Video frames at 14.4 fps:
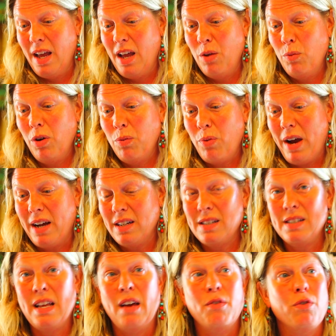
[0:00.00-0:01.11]
and we'll practice
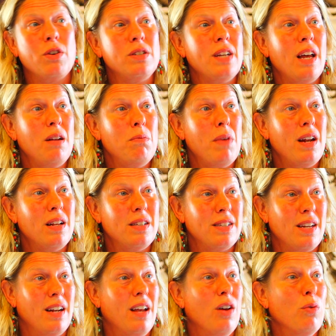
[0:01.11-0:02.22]
that for 10 minutes,
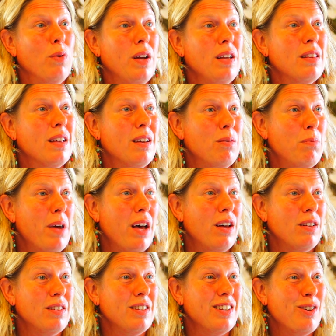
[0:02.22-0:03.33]
and I'll ring the
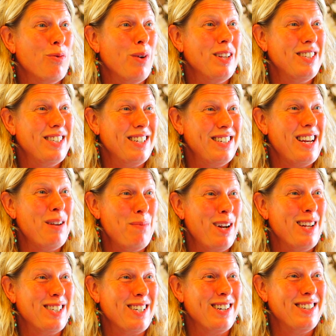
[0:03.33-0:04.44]
bell once the 10
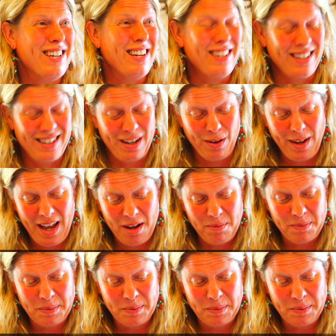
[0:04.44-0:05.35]
minutes are done, okay?